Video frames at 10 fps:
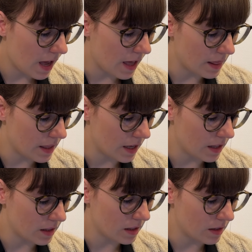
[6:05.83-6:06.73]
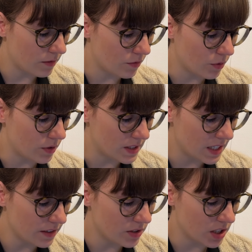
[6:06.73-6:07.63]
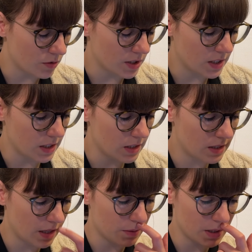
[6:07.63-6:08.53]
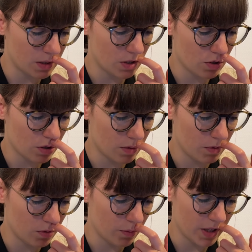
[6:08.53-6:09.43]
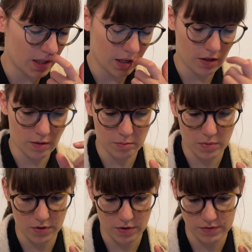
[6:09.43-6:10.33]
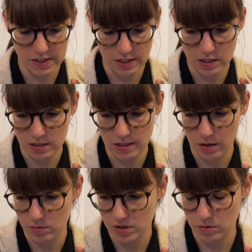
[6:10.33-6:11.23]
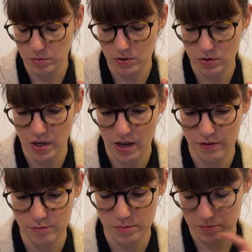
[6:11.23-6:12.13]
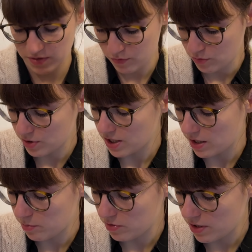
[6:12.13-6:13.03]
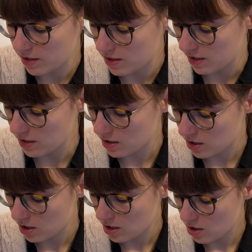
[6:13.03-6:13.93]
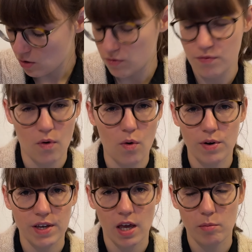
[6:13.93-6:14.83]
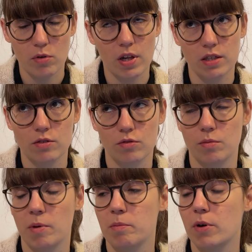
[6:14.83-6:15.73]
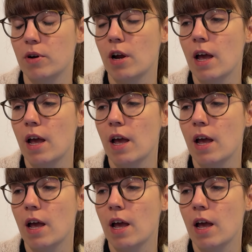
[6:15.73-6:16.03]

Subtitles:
And then for the sleeve decreases, there was a trouble with a number of stitches that I was supposed to have before cable, I think, or forward cable, I don't remember.